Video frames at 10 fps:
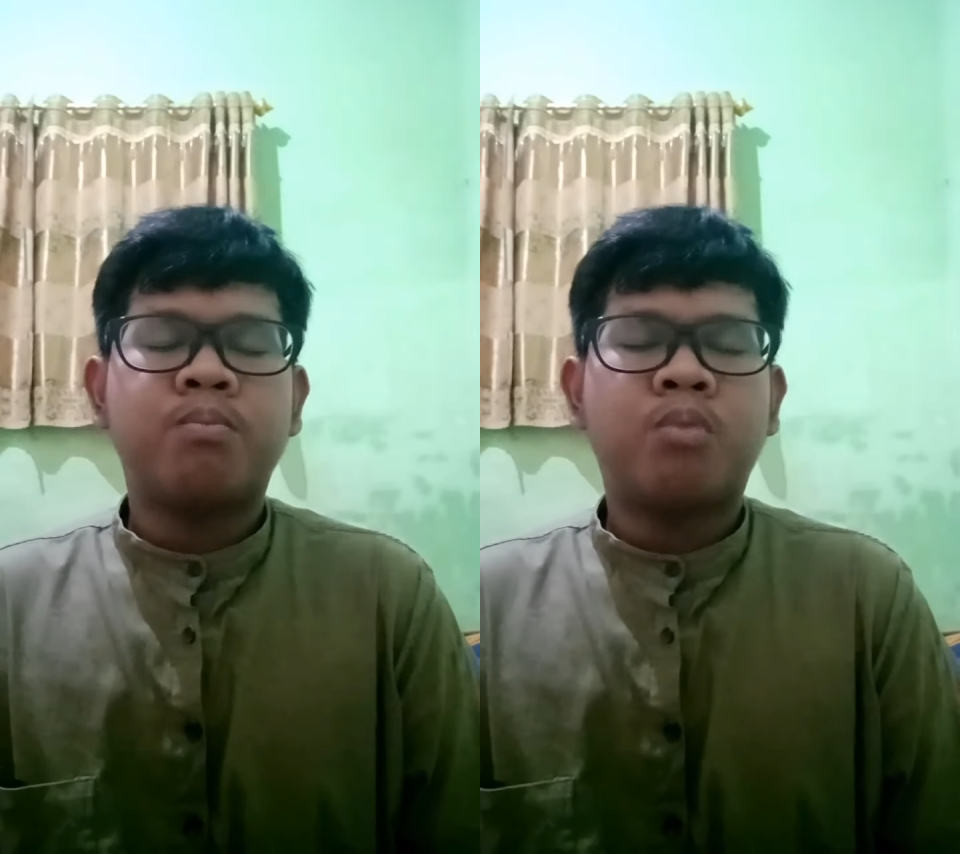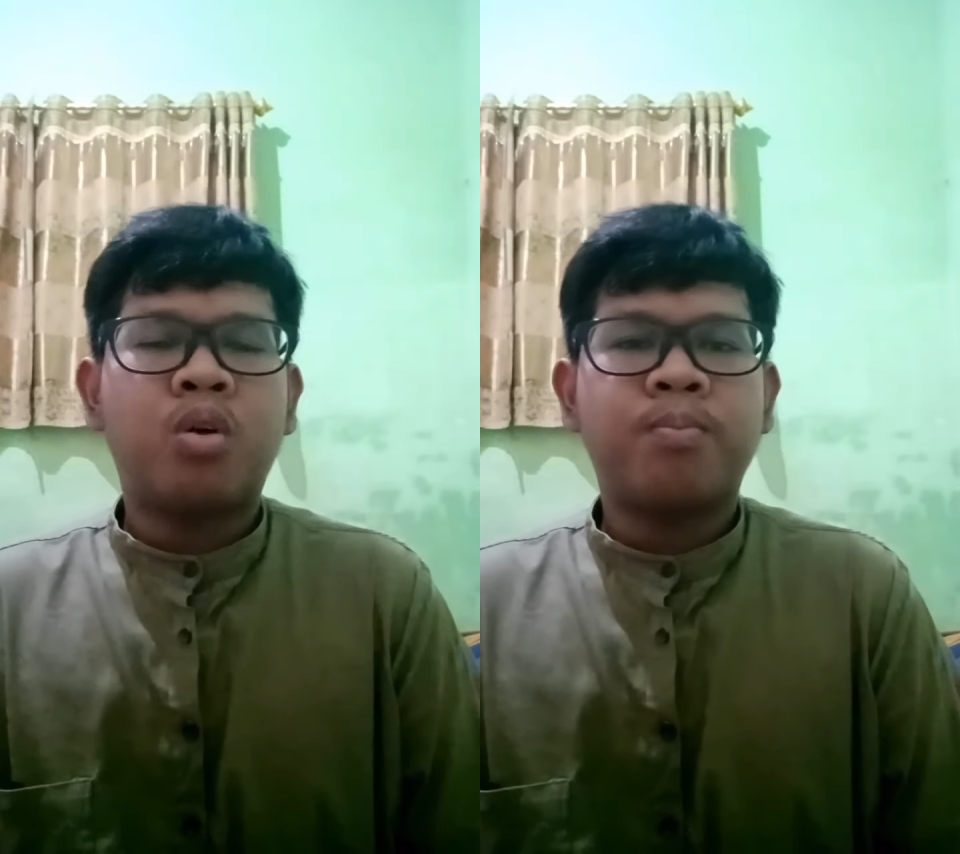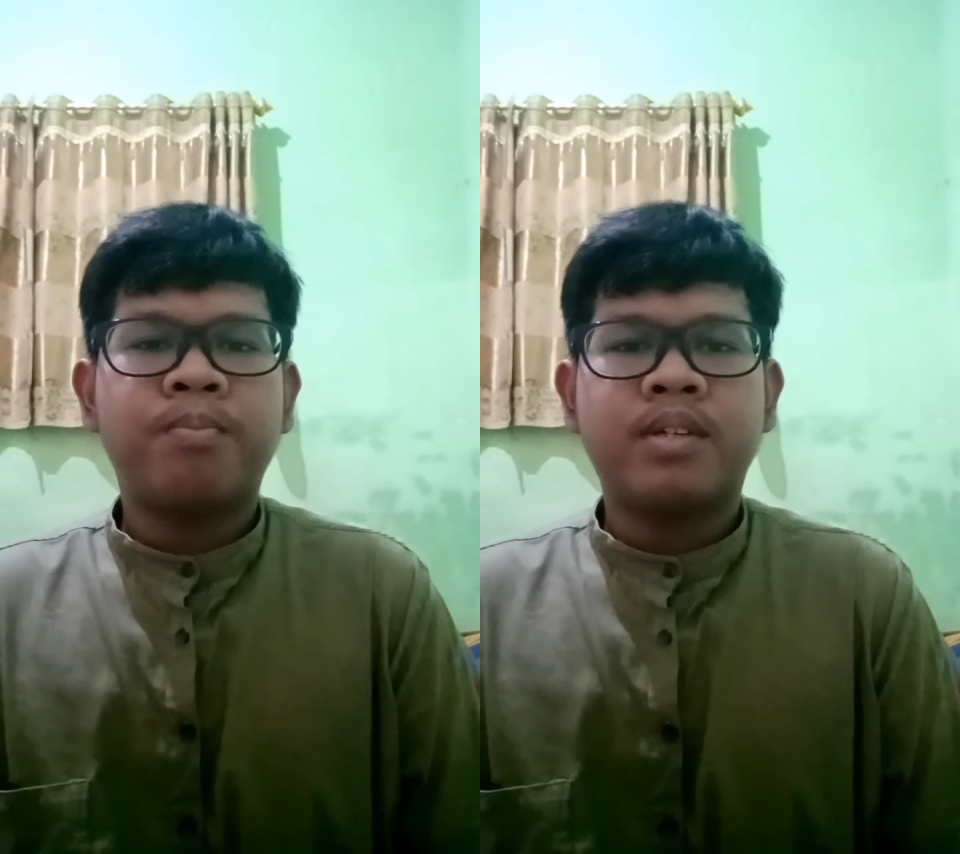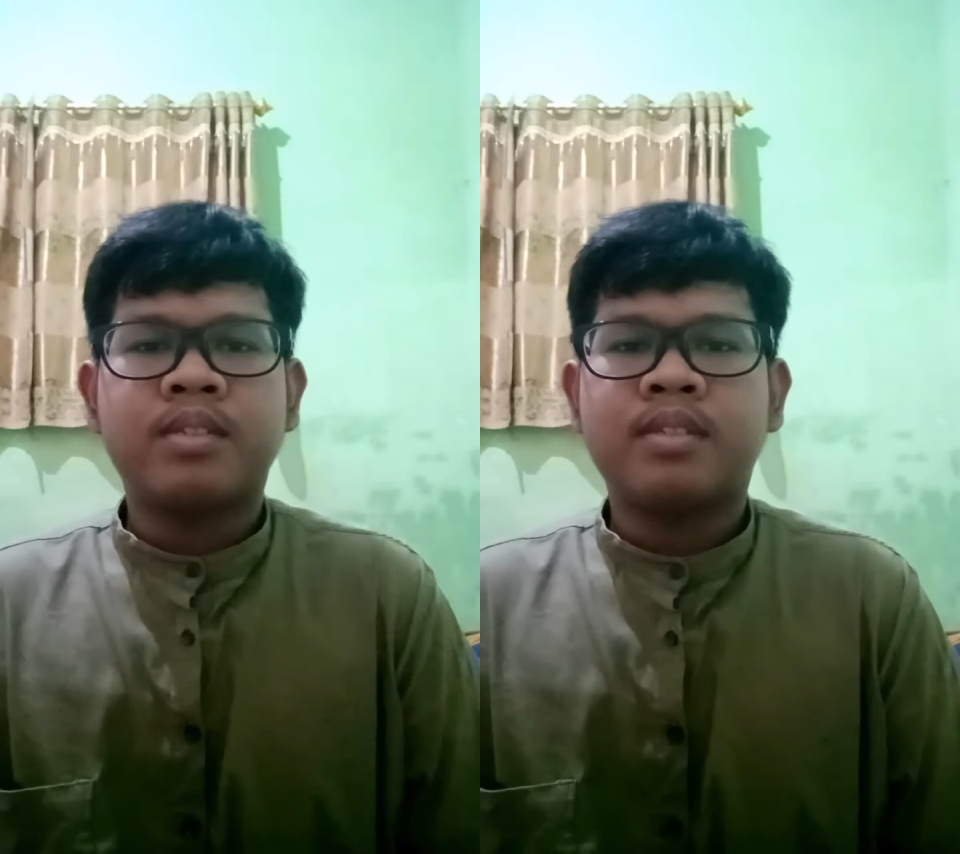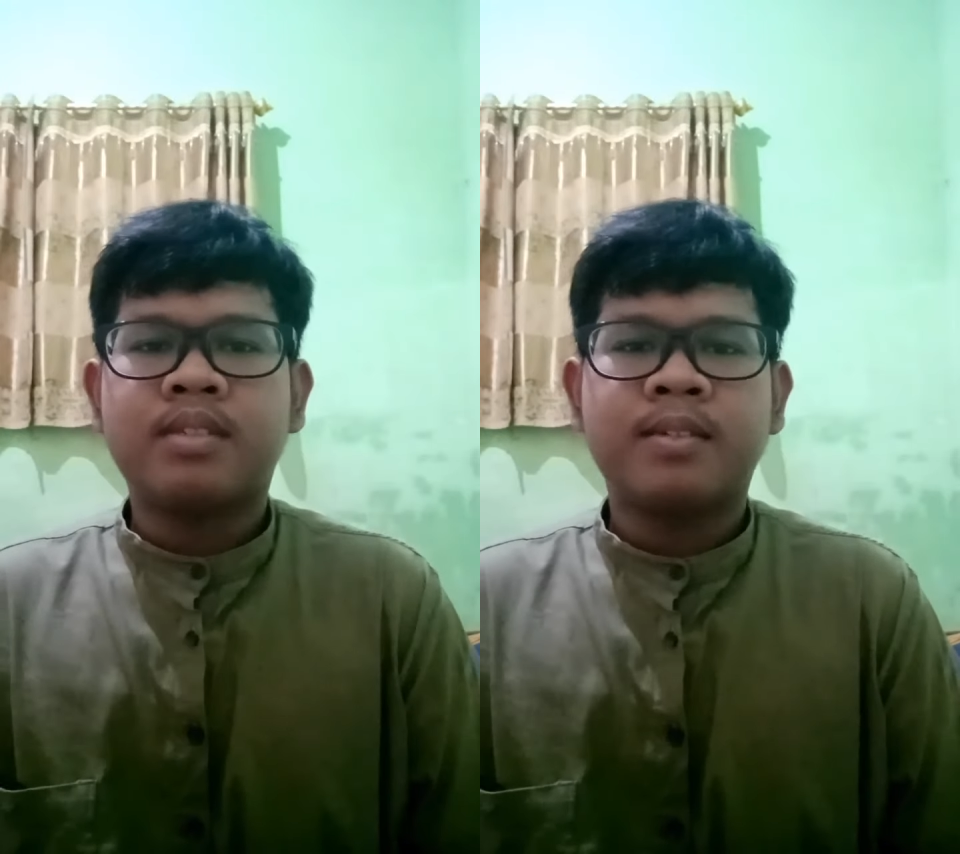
morphemes.